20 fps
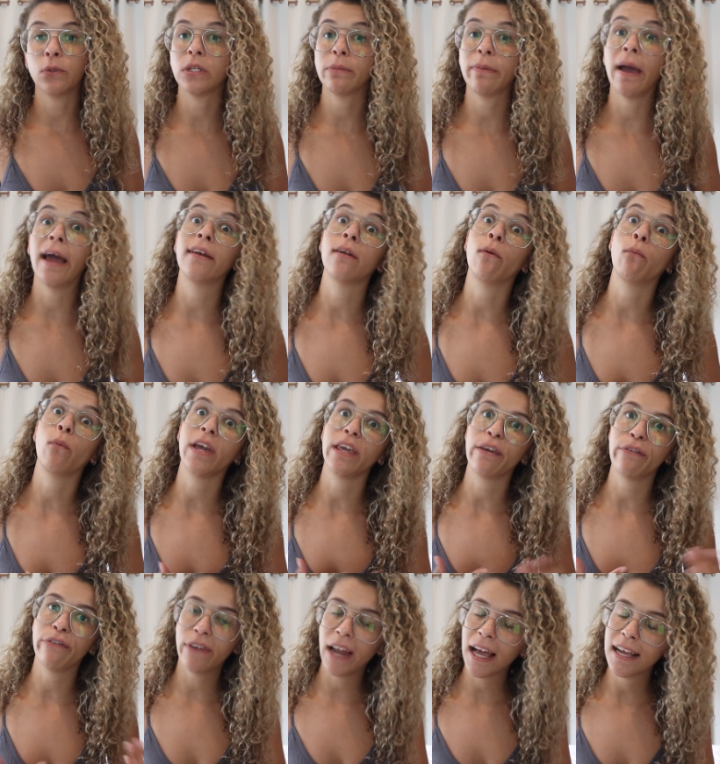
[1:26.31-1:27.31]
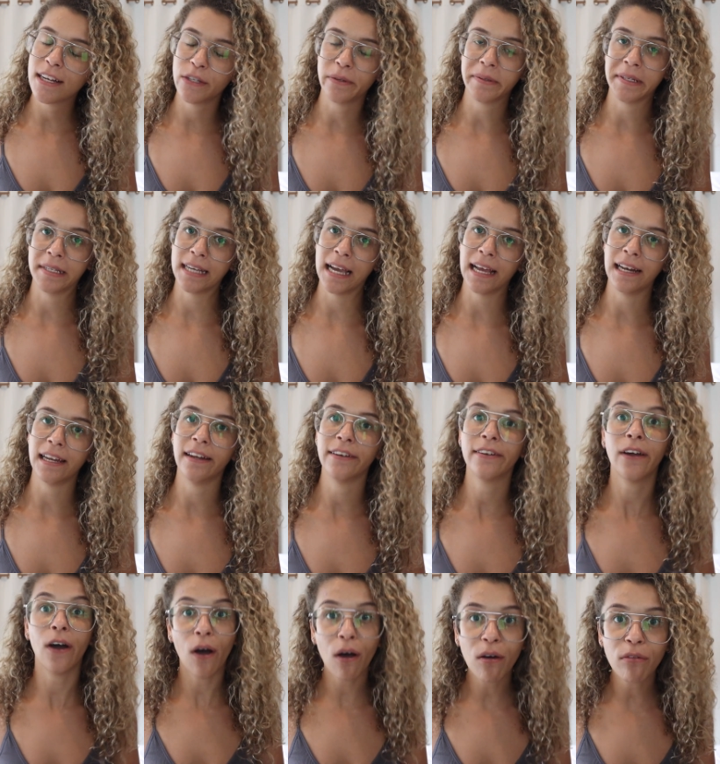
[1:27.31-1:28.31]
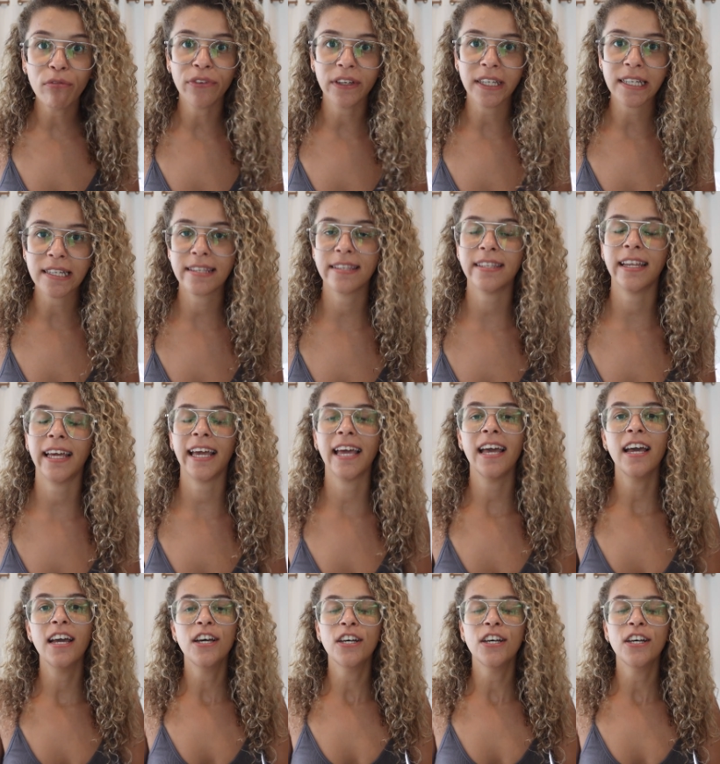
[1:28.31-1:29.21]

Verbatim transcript: depend on where you fly to in Thailand, obviously.